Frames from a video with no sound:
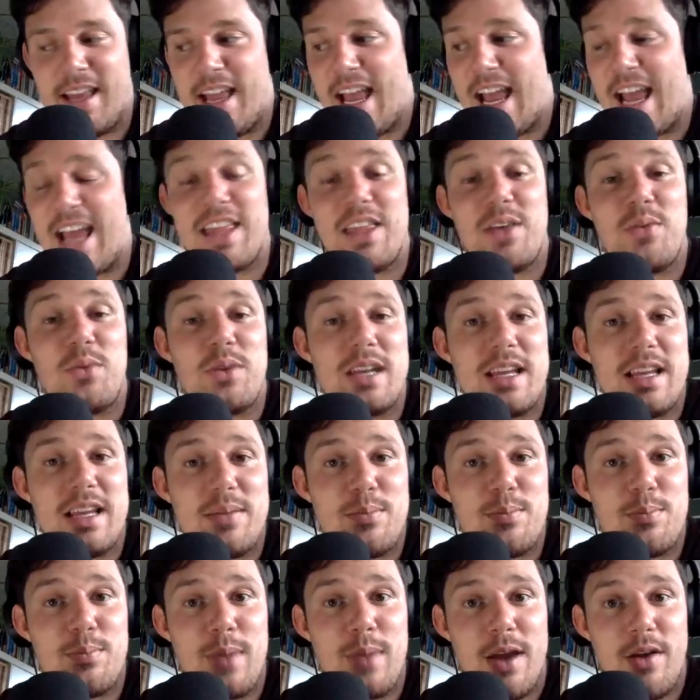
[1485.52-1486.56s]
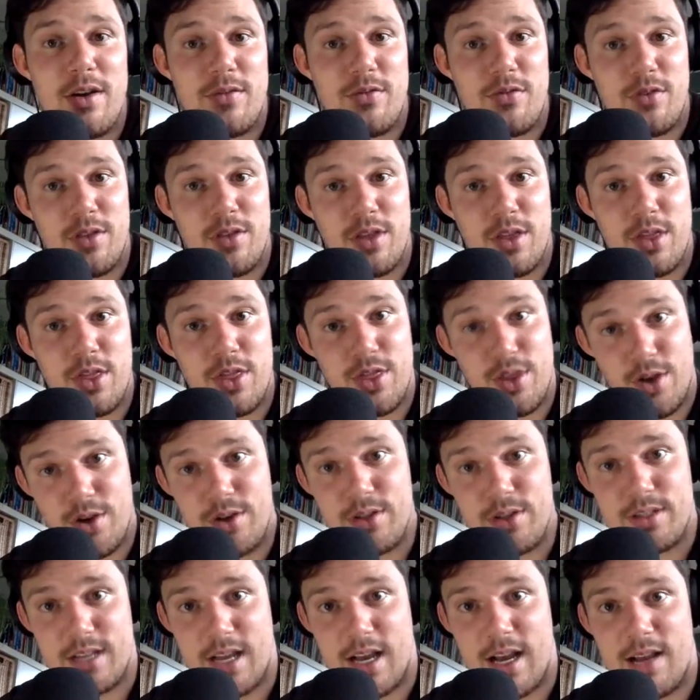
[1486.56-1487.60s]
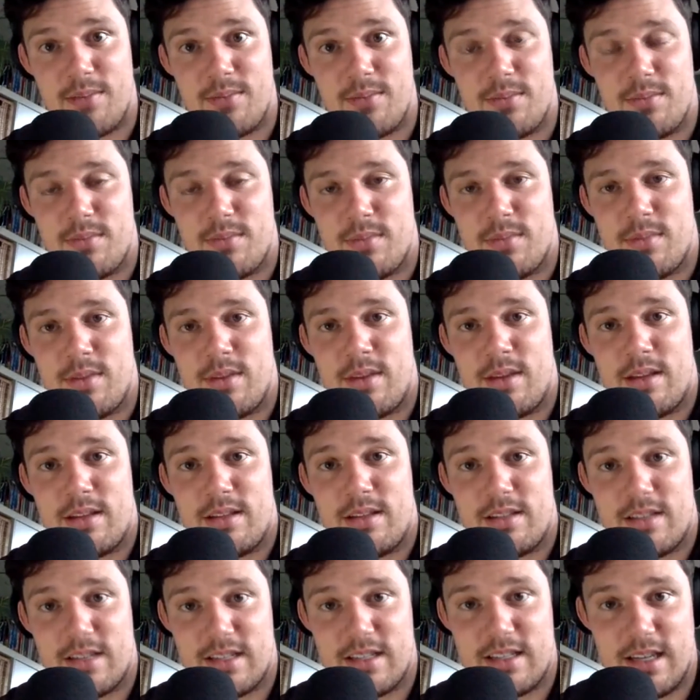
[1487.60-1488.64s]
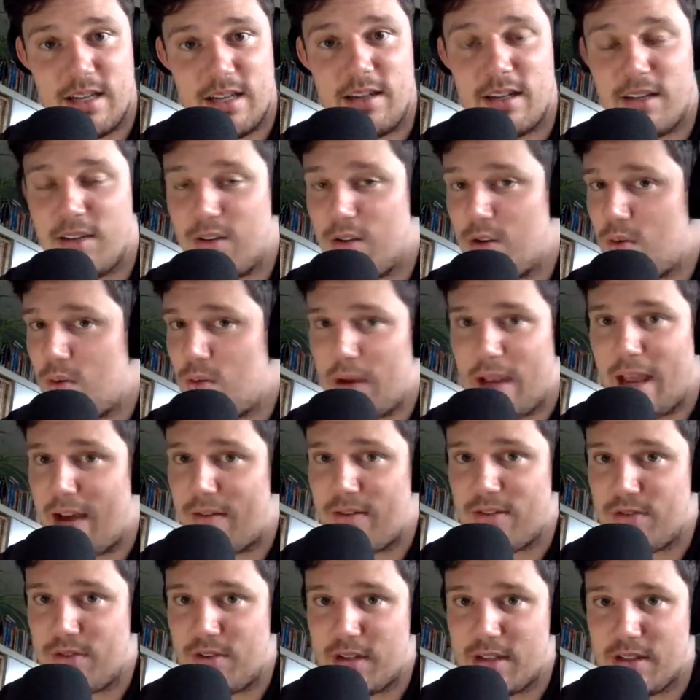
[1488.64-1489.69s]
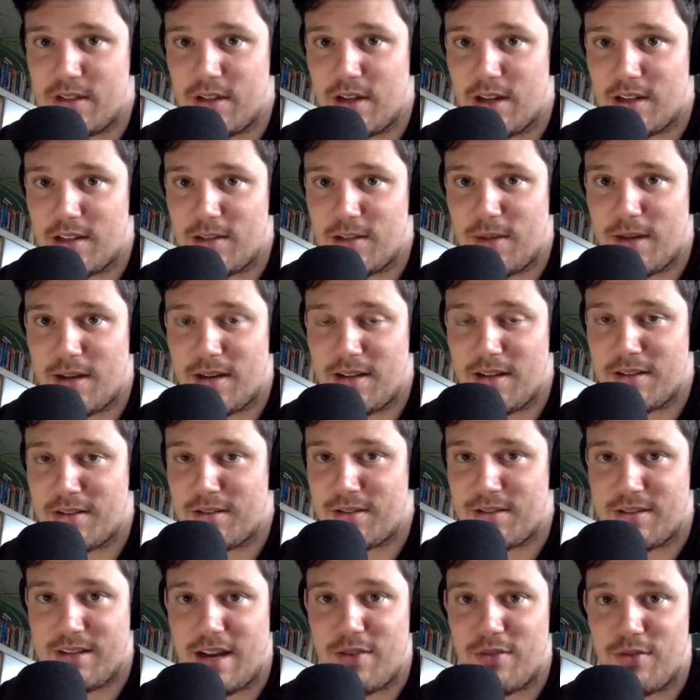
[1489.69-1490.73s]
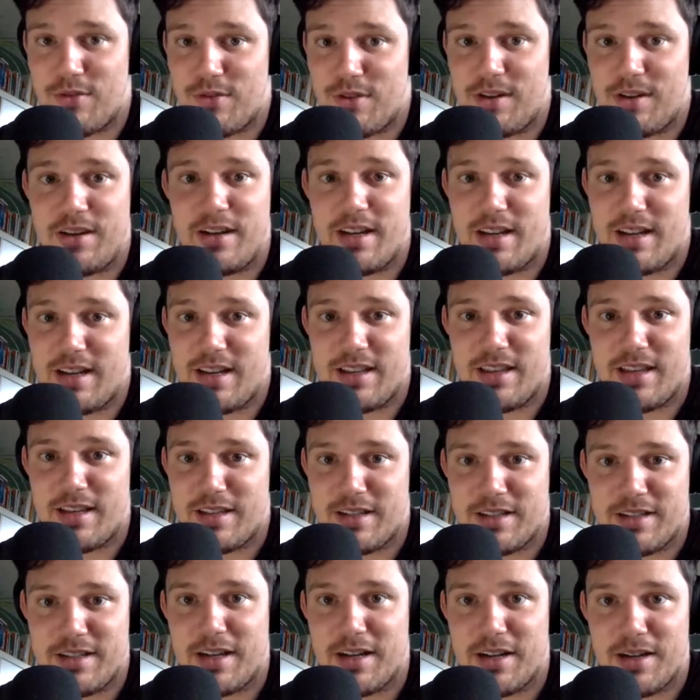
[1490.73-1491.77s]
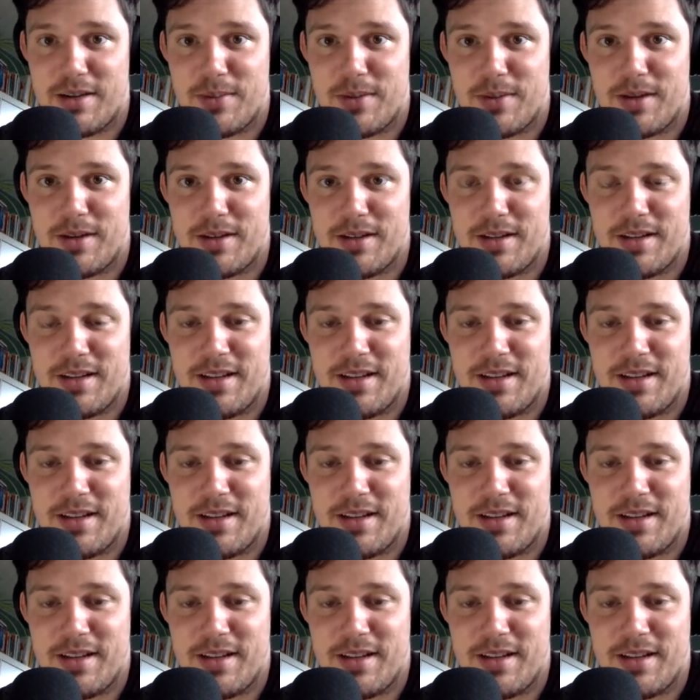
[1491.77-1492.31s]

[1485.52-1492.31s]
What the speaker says: And then when he married for the third time to Dylan, who we haven't really talked about because there's not really anything to talk about.